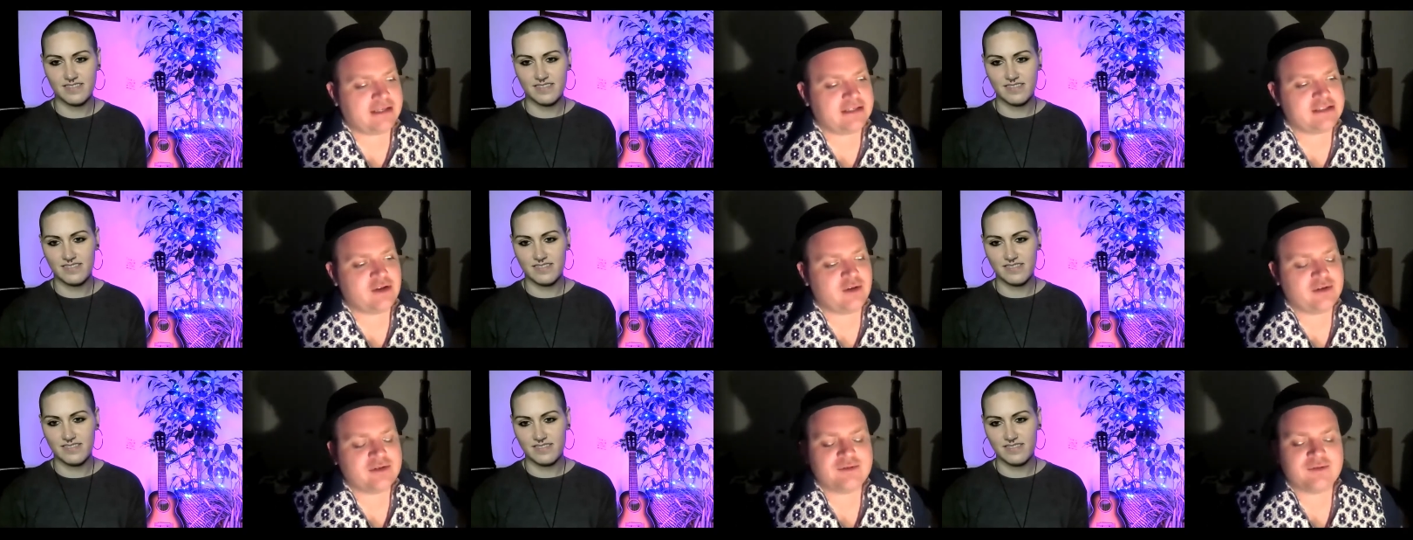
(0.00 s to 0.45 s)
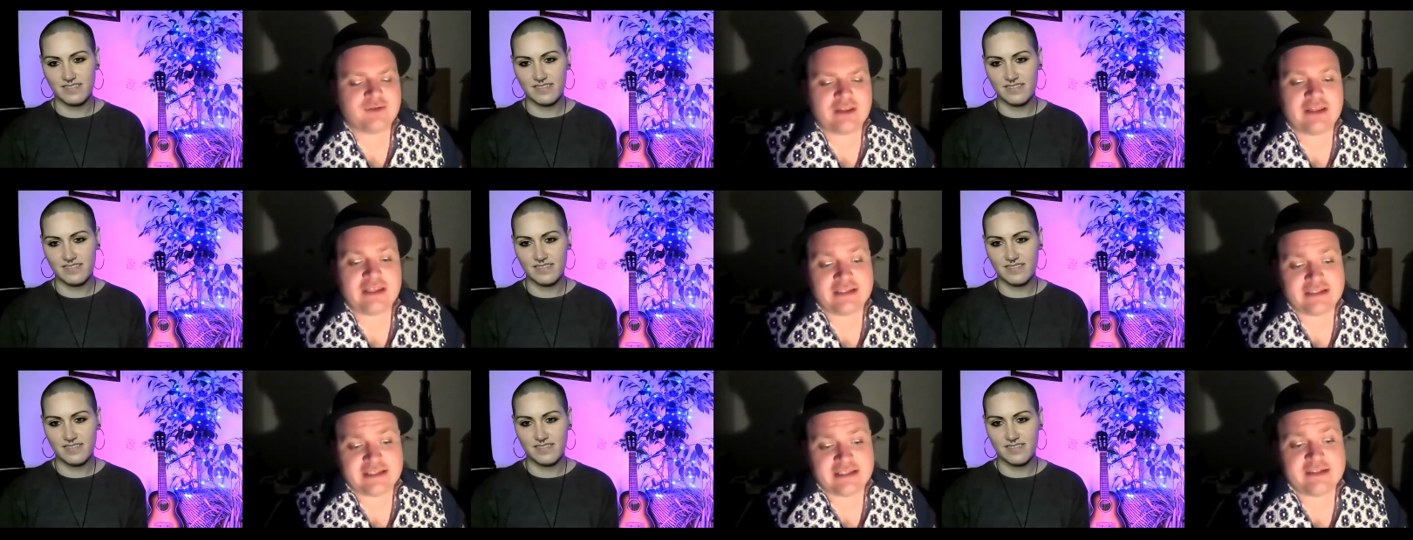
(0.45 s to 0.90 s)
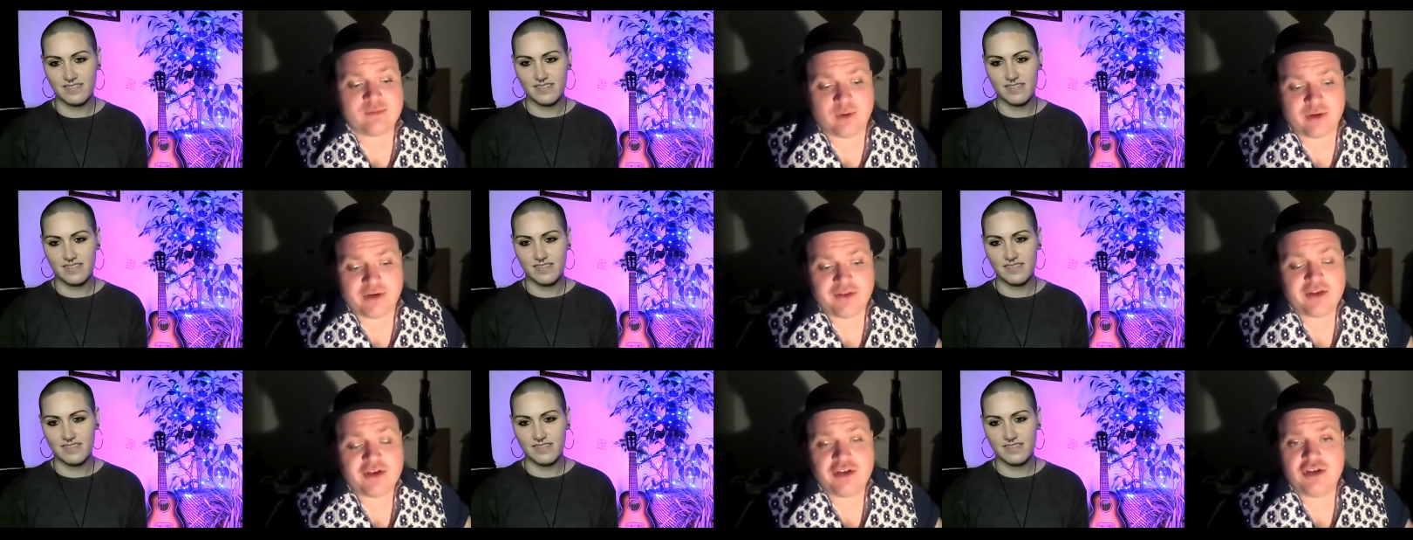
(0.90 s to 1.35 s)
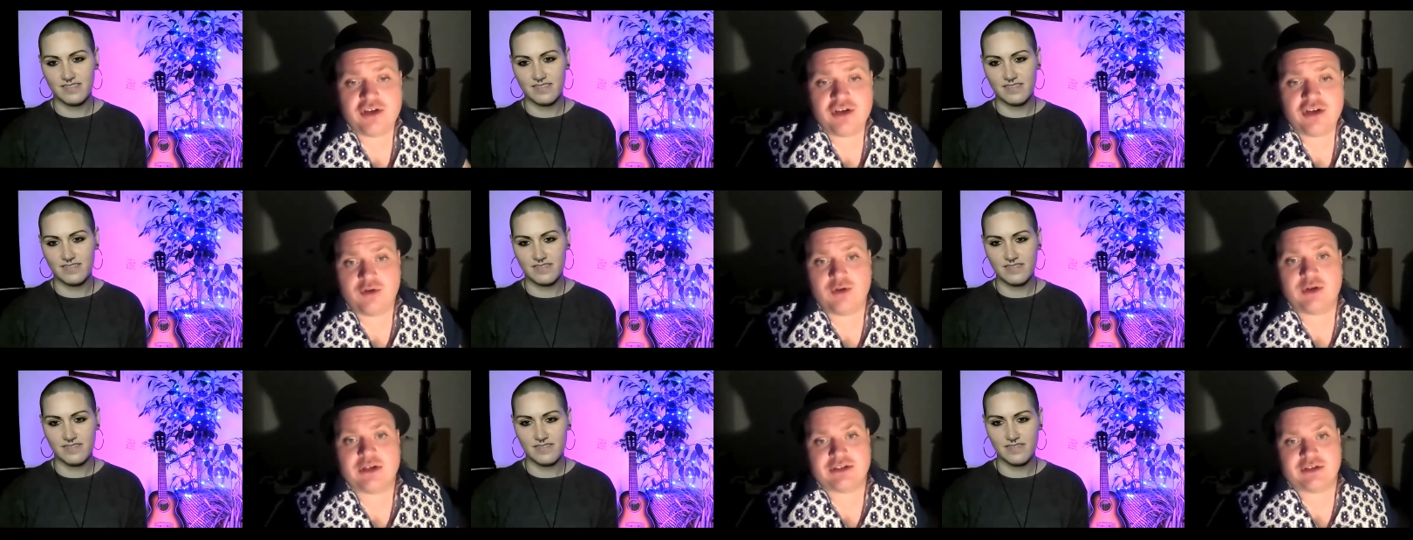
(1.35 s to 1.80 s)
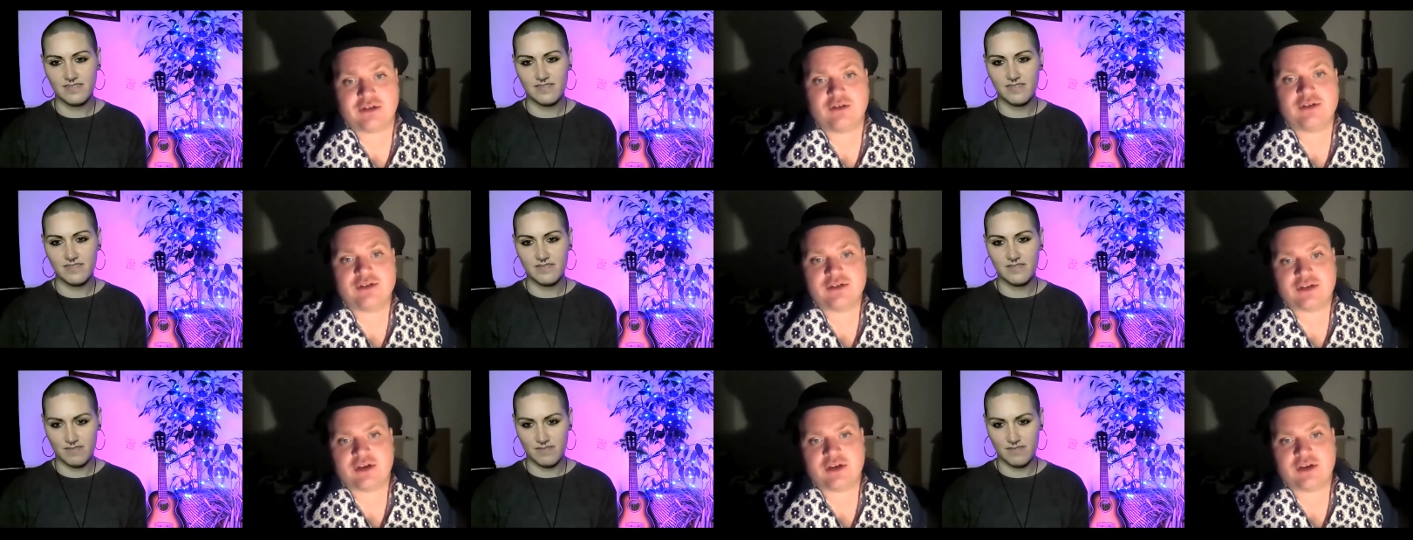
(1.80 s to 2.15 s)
Speaker 1: So this is one of the newer songs.